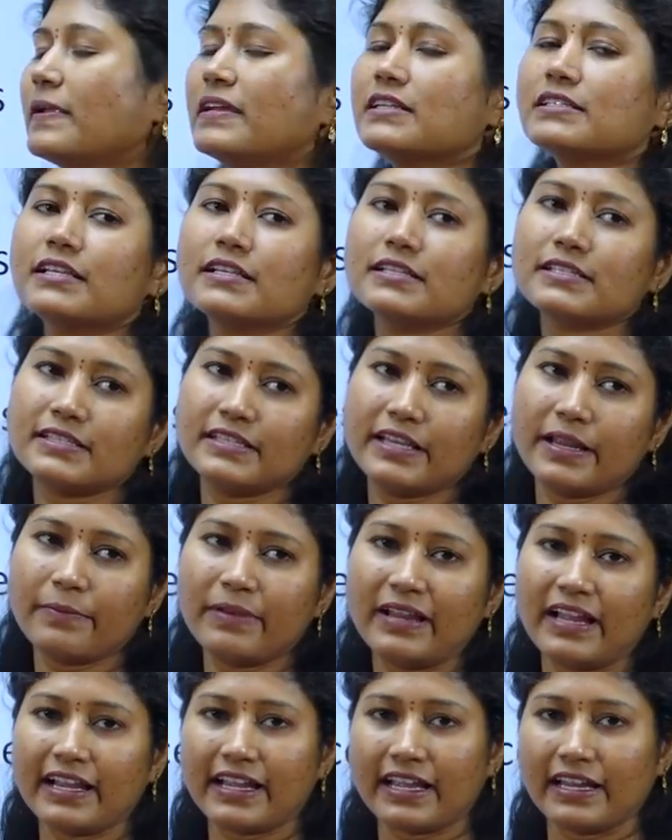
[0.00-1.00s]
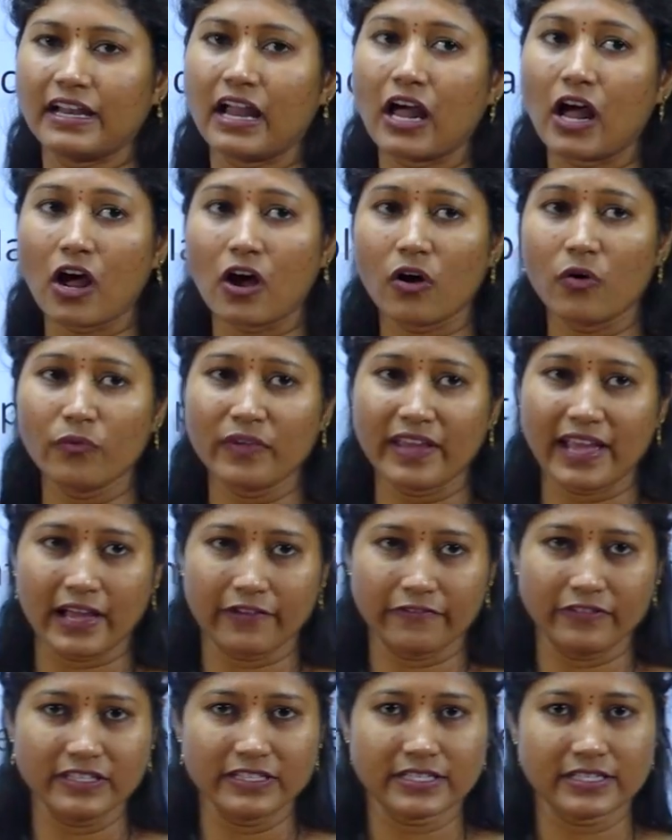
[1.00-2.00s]
places, namely again how we
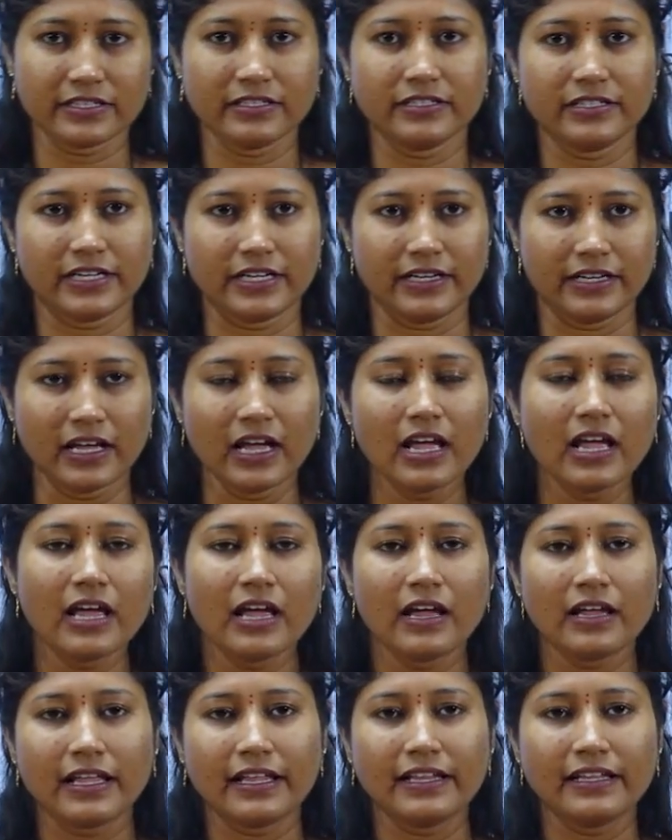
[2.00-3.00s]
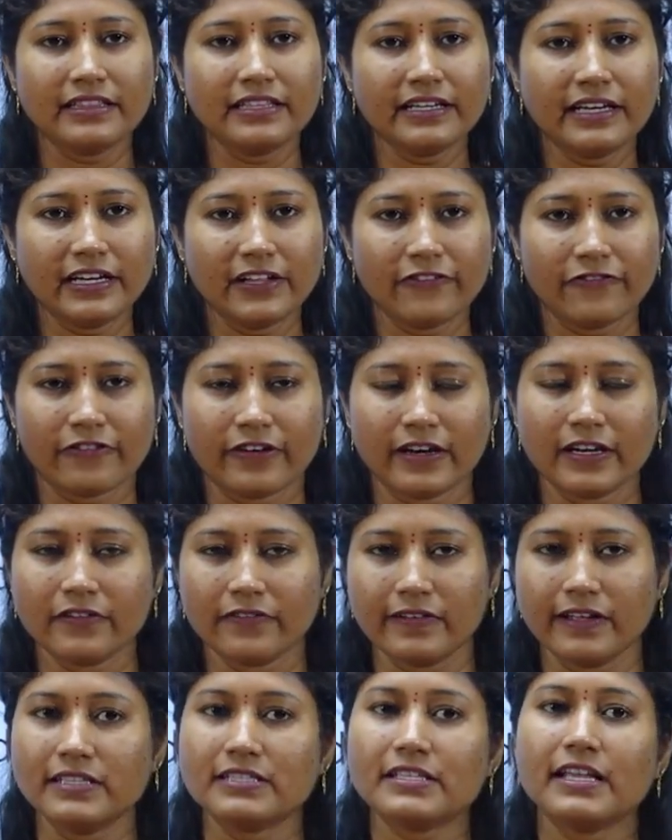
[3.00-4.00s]
have inserted in a 3 different
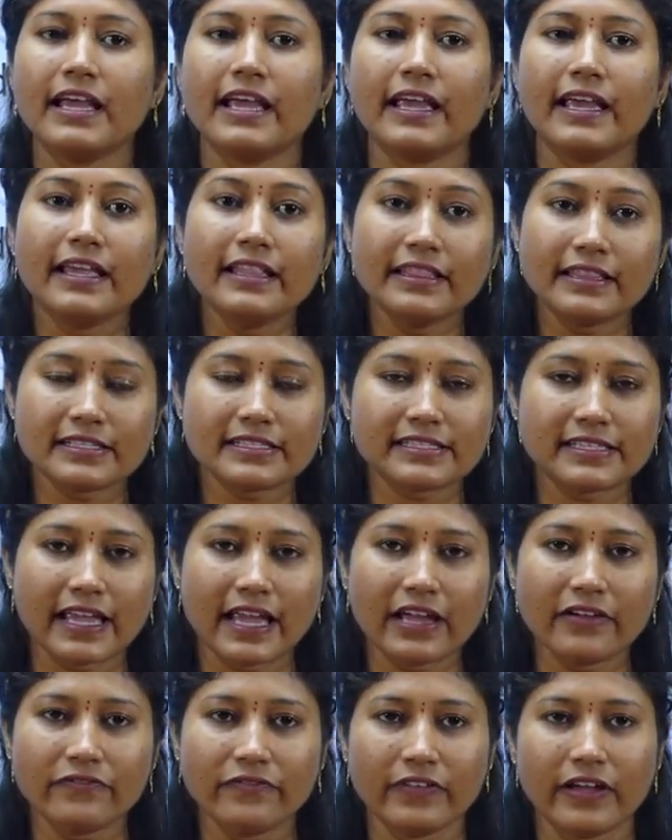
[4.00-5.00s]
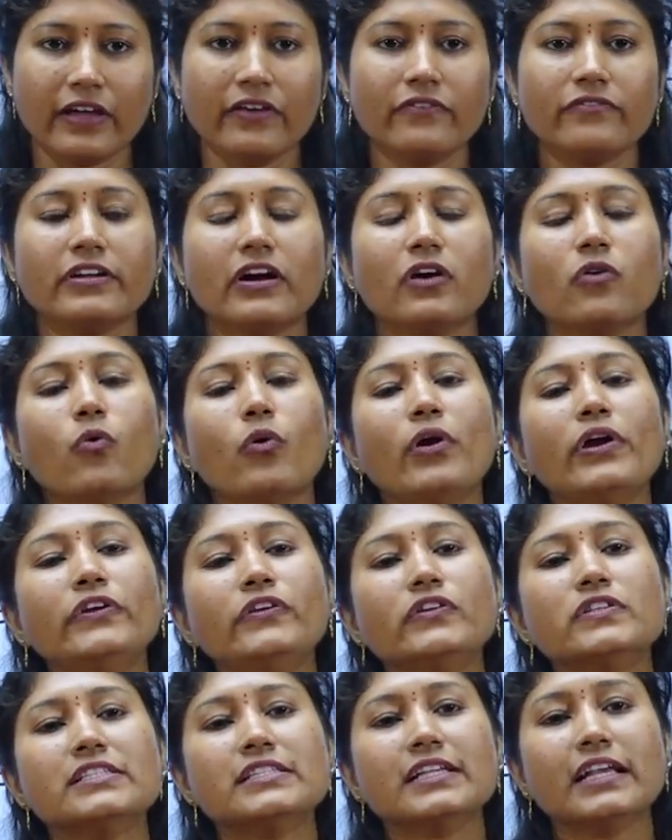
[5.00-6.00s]
ways. In the same way, we are going
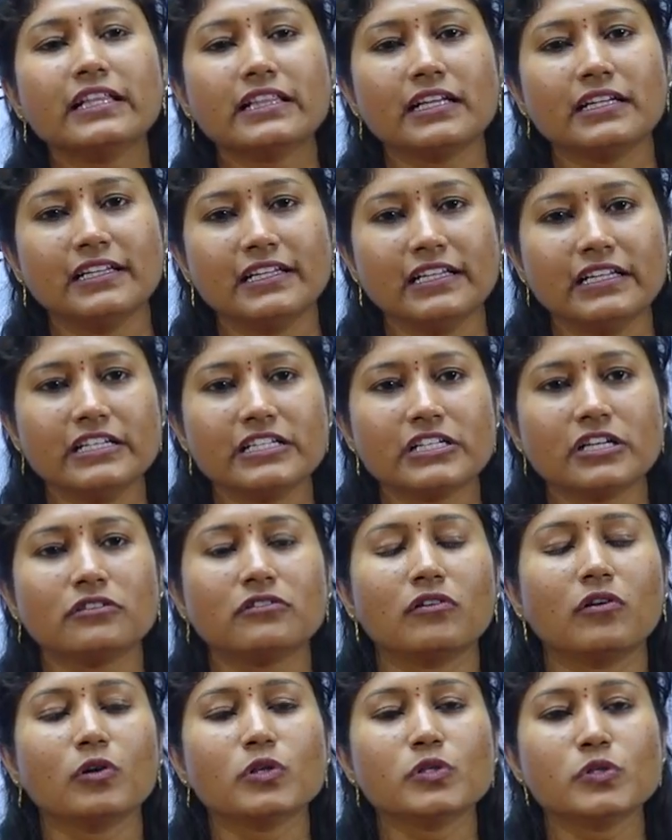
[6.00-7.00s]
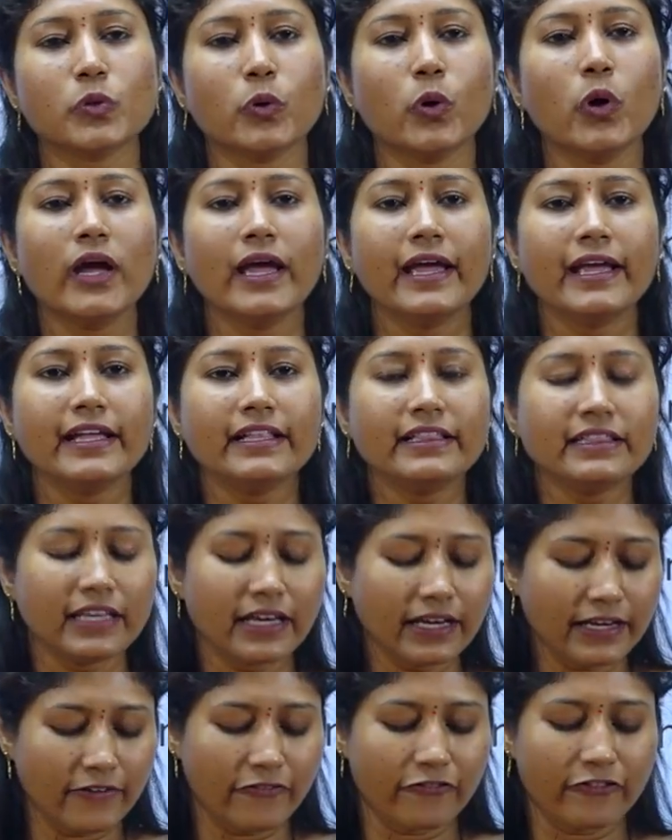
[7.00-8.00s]
to see the deletion also in
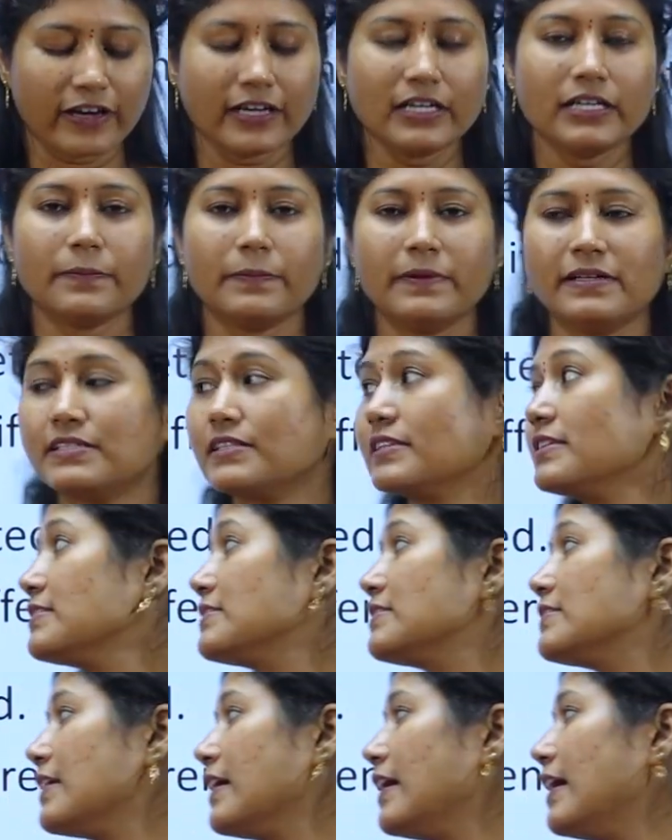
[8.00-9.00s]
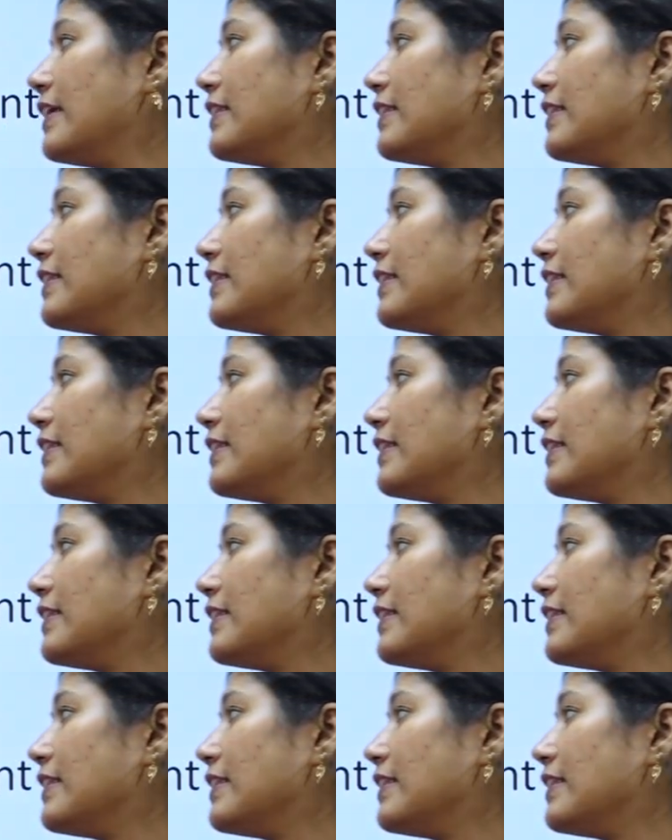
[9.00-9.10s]
3 different places.